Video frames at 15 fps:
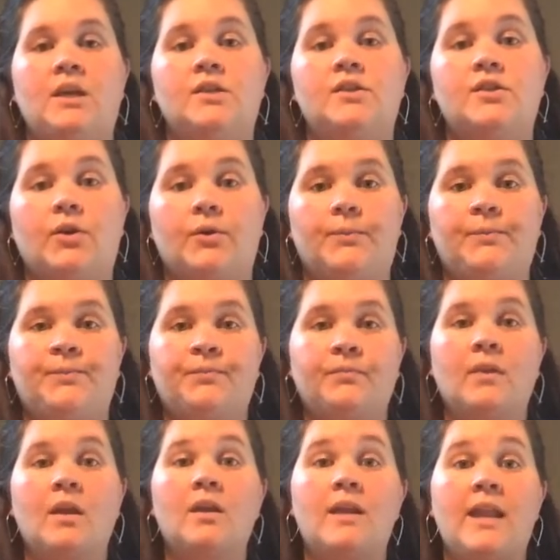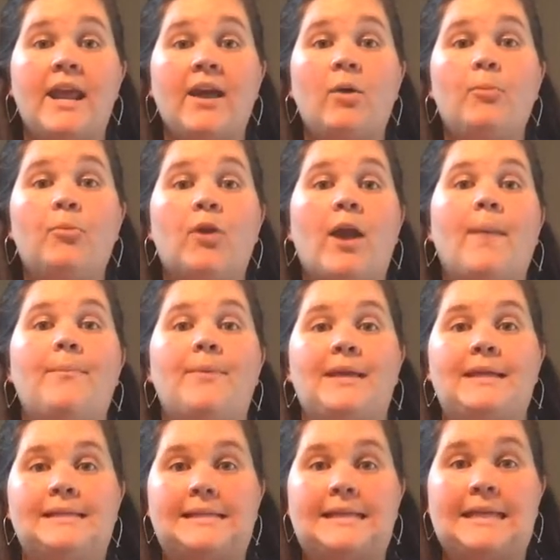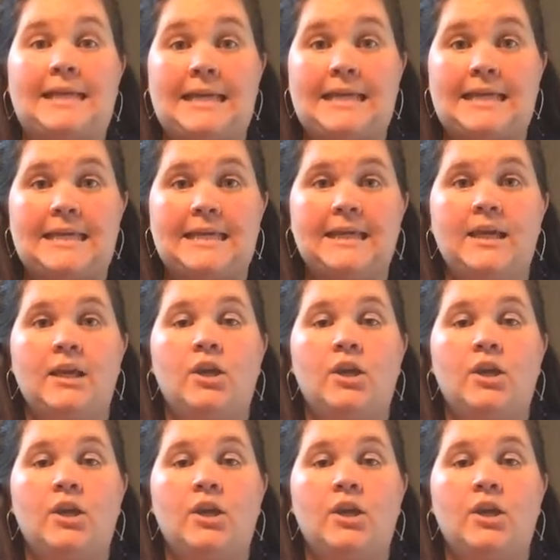So, nail prep is key.